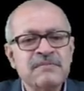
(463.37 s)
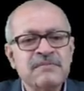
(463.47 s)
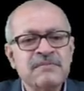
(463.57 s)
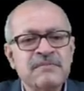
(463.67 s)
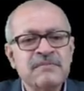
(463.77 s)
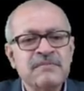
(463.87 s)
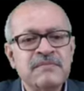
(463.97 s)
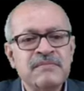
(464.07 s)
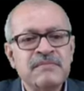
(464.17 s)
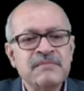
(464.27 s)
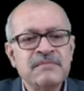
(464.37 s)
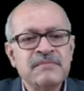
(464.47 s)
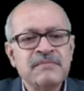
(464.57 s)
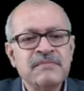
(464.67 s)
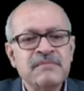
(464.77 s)

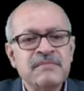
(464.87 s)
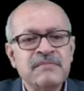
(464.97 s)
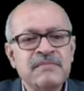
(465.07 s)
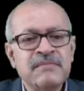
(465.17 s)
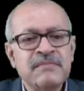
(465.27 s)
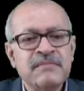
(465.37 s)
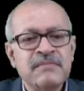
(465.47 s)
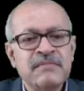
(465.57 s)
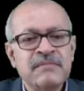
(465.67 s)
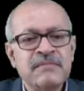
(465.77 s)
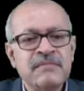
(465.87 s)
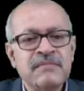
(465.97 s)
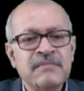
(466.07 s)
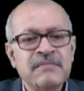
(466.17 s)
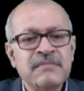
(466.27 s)

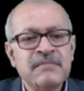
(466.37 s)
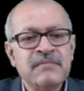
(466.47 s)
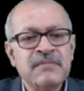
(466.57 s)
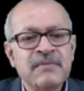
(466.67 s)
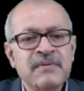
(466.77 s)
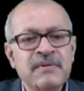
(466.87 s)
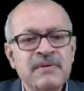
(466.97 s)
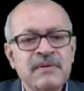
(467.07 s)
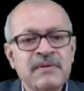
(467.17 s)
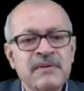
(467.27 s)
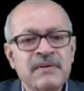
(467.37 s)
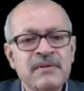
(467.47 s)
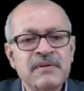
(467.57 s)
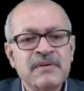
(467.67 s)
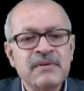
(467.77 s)

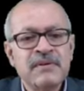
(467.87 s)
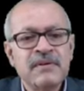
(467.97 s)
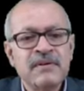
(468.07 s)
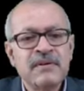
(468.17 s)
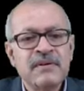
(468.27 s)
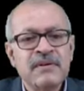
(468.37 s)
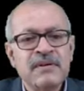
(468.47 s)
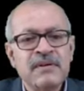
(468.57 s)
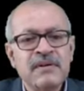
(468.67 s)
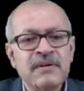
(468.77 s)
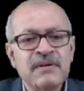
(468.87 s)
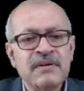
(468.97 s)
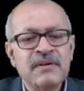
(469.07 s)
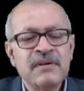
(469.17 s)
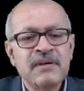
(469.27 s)

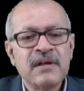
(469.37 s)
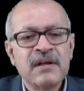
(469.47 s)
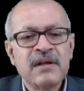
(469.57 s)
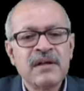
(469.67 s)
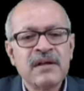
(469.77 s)
(no one is talking)